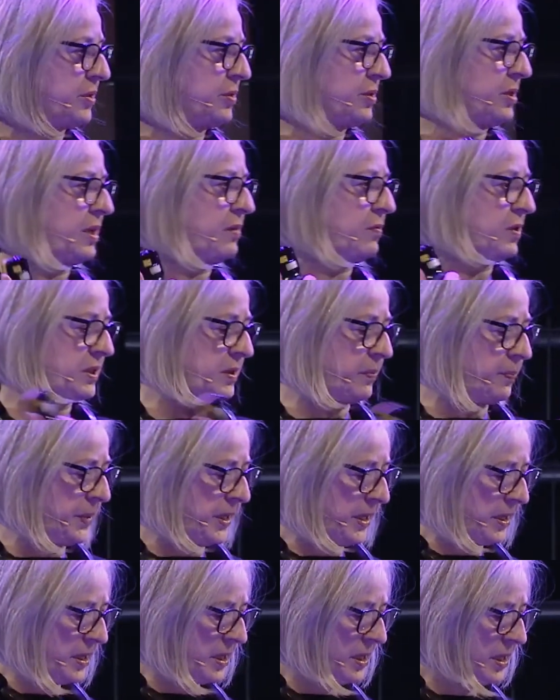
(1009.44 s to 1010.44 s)
So there was a
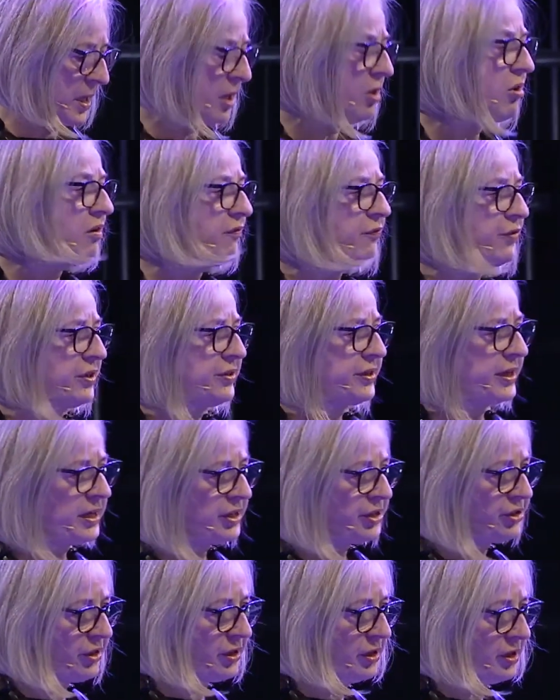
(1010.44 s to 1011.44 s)
big
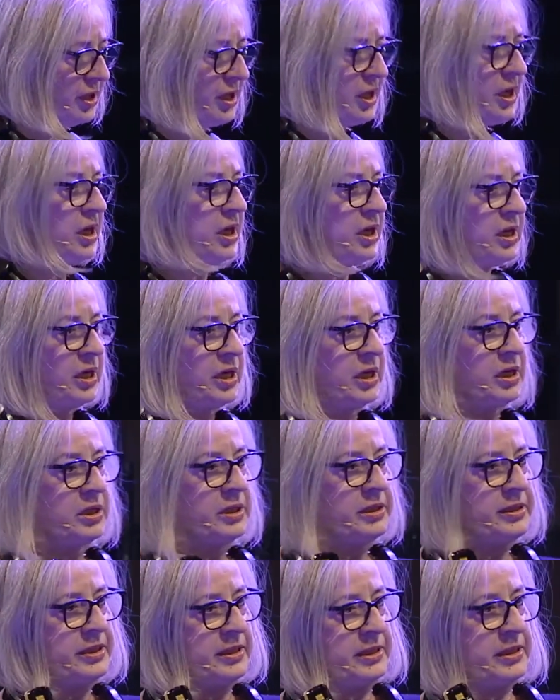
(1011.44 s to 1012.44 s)
confrontation
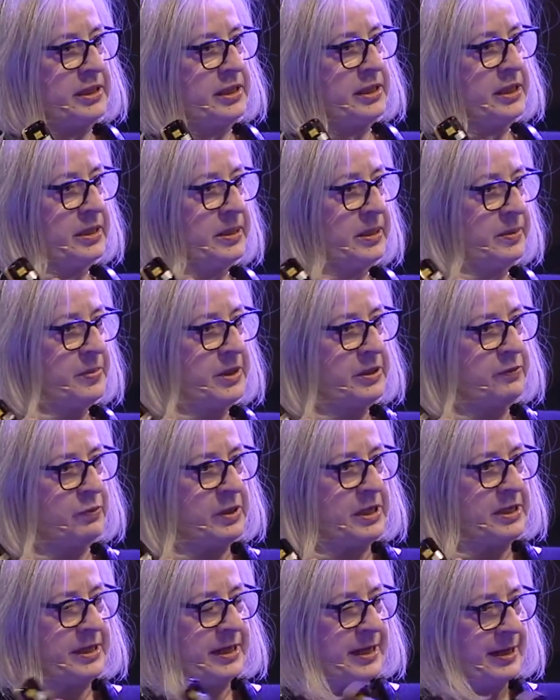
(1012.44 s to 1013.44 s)

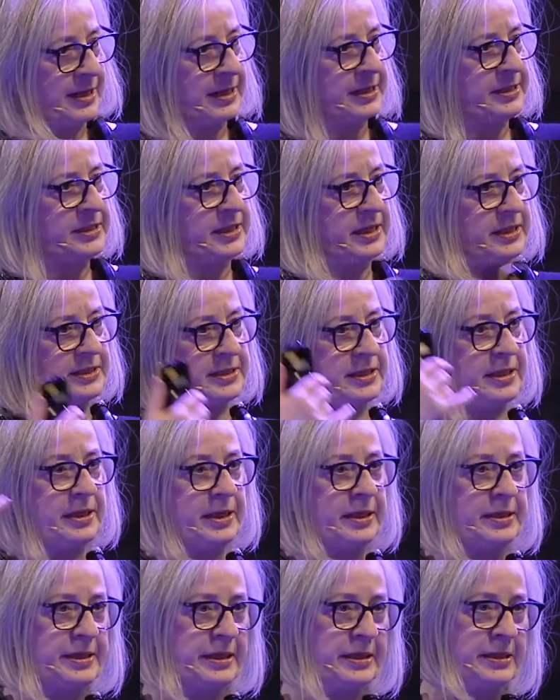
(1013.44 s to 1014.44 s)
between the architect
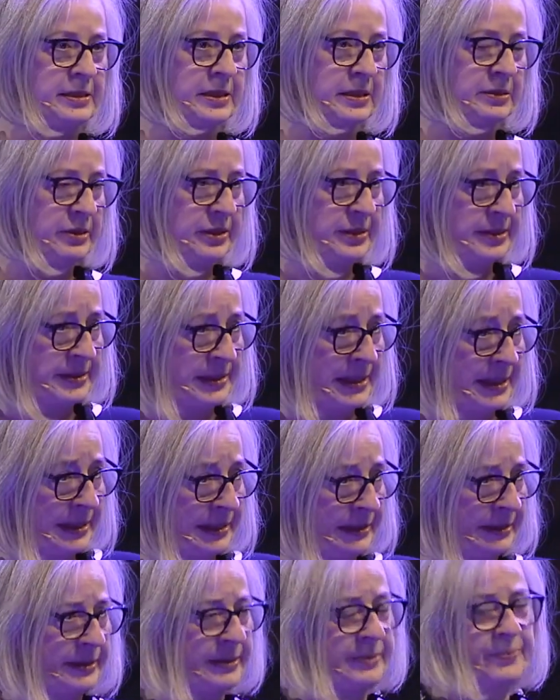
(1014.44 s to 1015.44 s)
and the interior
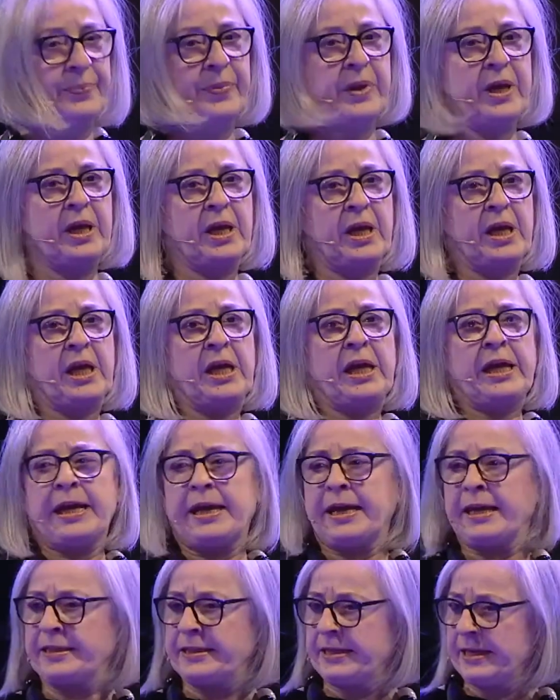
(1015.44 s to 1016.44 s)
designer.
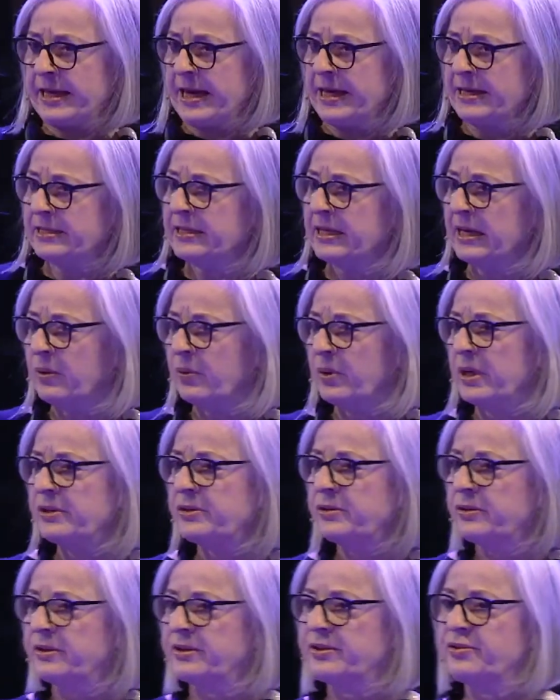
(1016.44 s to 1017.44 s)
At the end, I went
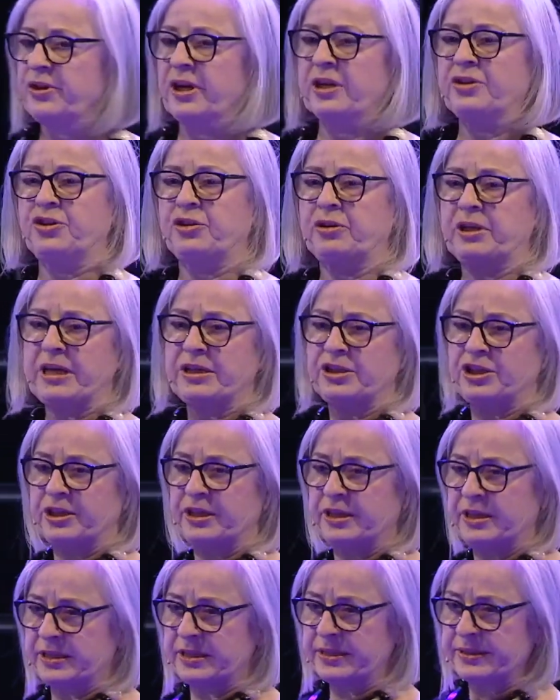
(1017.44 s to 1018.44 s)
to the structural
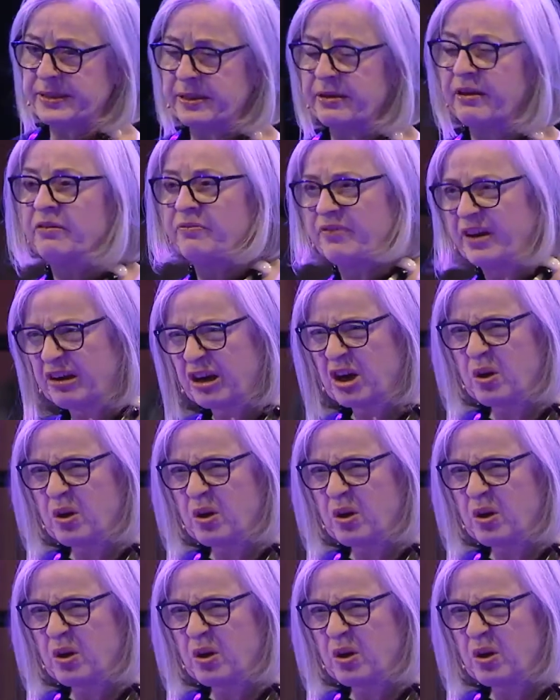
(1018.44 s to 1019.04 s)
engineers, very